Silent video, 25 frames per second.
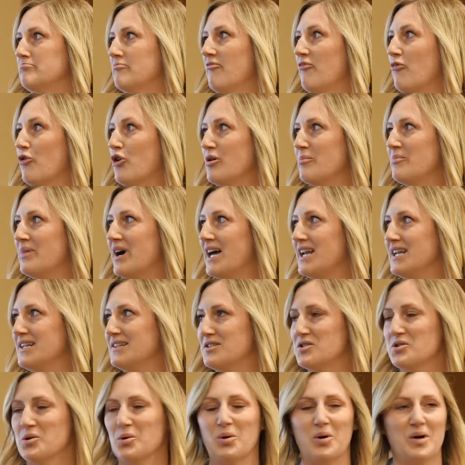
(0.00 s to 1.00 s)
Foreign bodies,
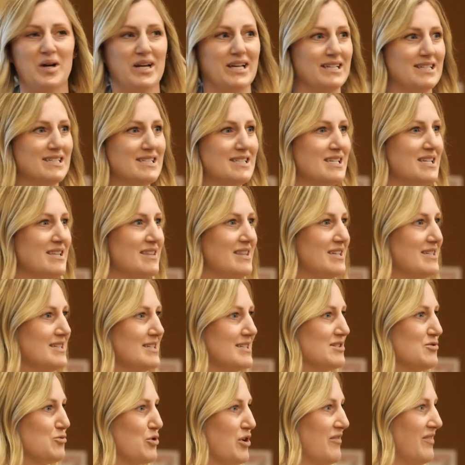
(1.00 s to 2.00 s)
toys. This
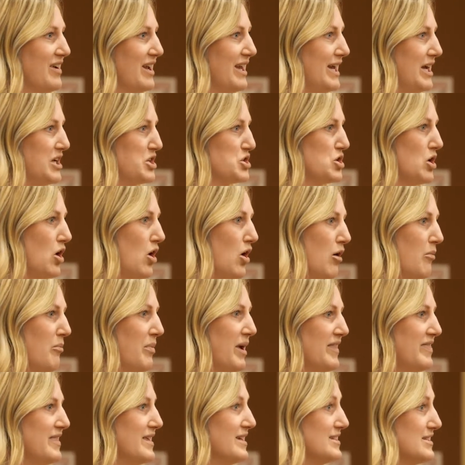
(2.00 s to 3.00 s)
is sort of a catch-all,
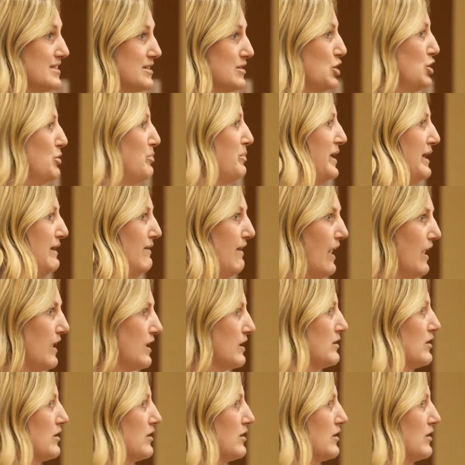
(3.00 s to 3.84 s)
but this could be like